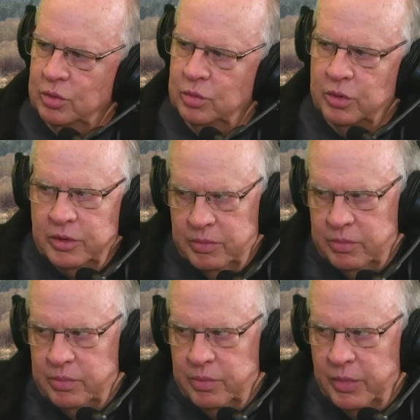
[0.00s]
would
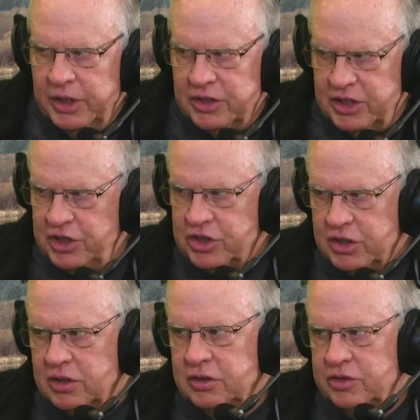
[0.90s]
be a
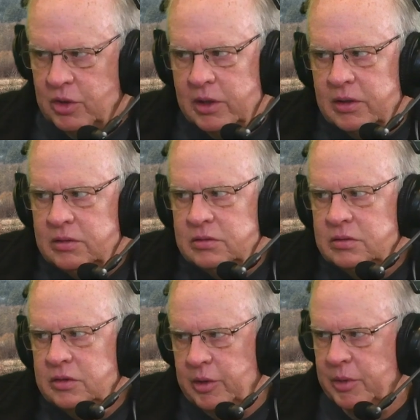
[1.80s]
teacher, sort of?
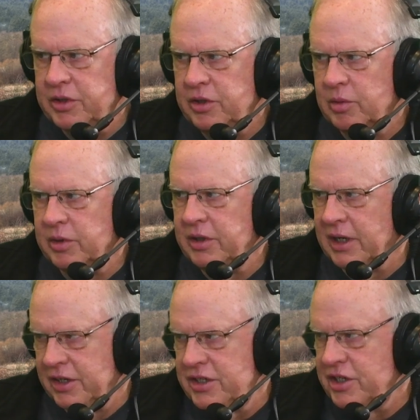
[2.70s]
You would
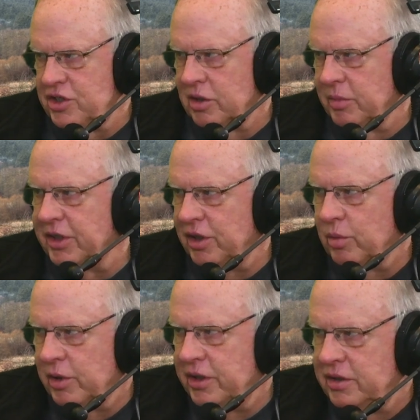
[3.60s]
not a teacher, but you
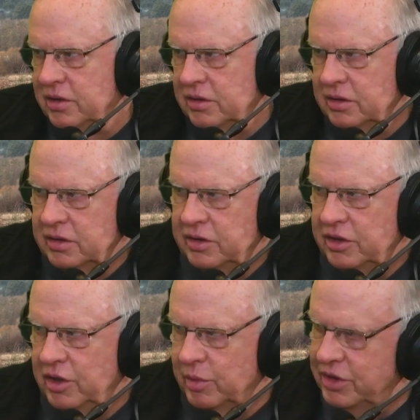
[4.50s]

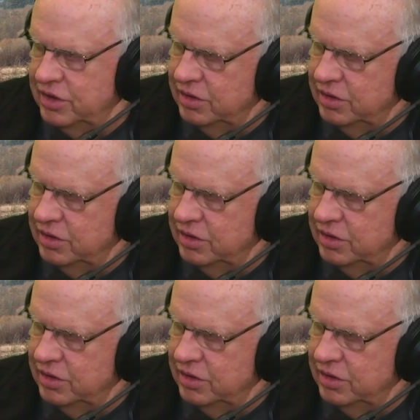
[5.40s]
would